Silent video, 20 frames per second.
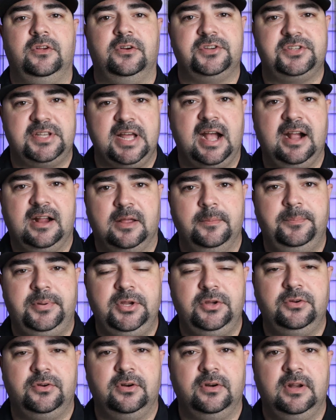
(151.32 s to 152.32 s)
their stock
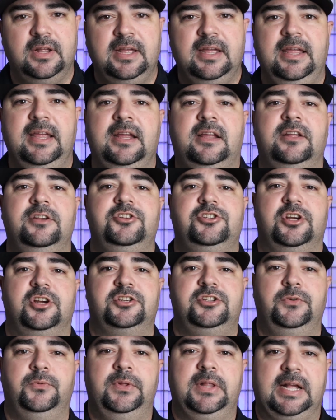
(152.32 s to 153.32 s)
computer in
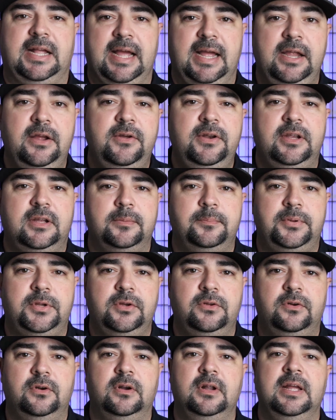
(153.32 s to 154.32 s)
conjunction with a Coyote
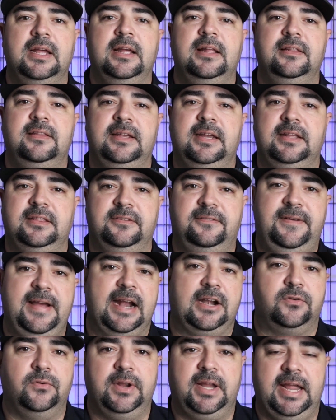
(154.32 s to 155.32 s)
computer to get the
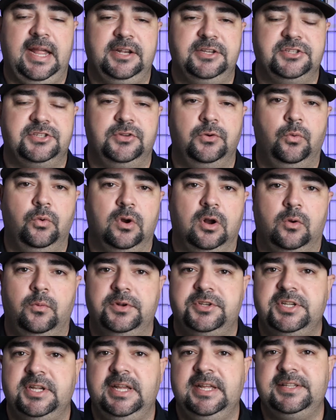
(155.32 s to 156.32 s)
factory gauges to work,
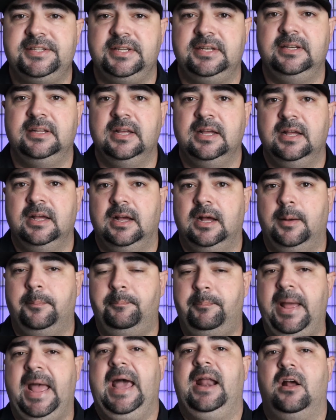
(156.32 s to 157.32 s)
which isn't a
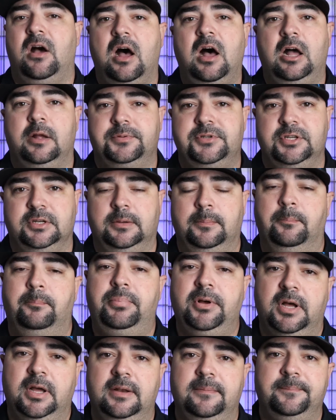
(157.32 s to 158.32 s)
bad option,
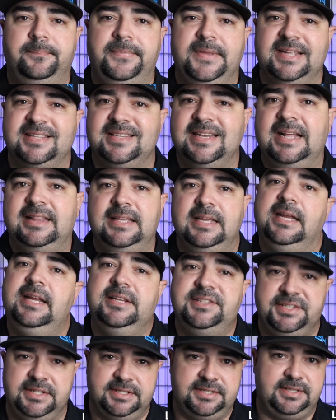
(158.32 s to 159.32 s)
but it's not the
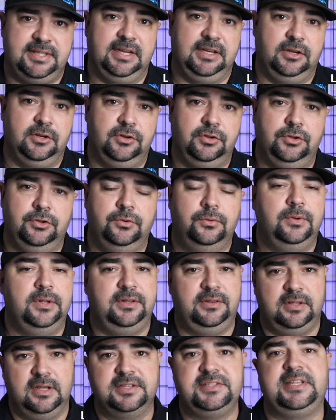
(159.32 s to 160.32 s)
easiest thing to do.
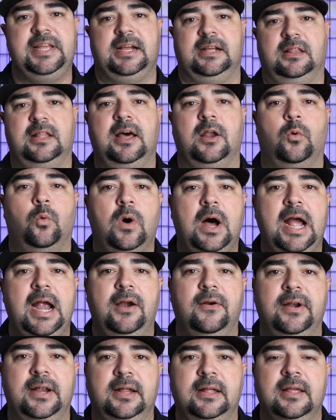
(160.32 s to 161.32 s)
It does take a lot of
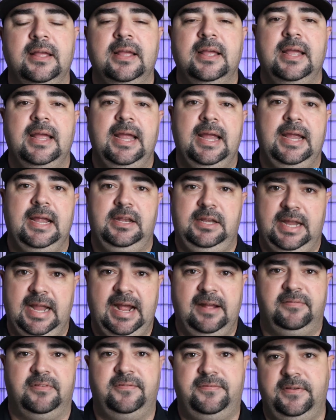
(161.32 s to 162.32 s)
wiring, and you
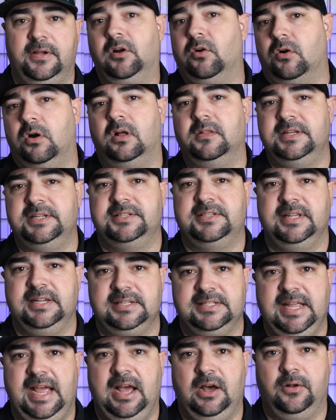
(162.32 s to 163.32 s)
have to figure all these
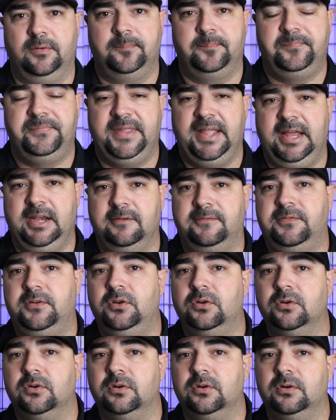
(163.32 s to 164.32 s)
things out. And if
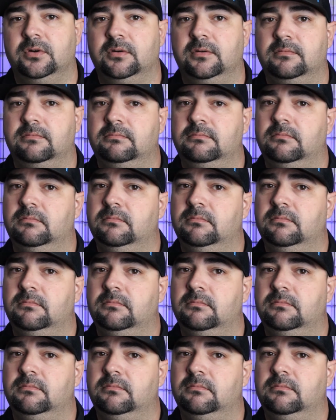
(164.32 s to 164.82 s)
you're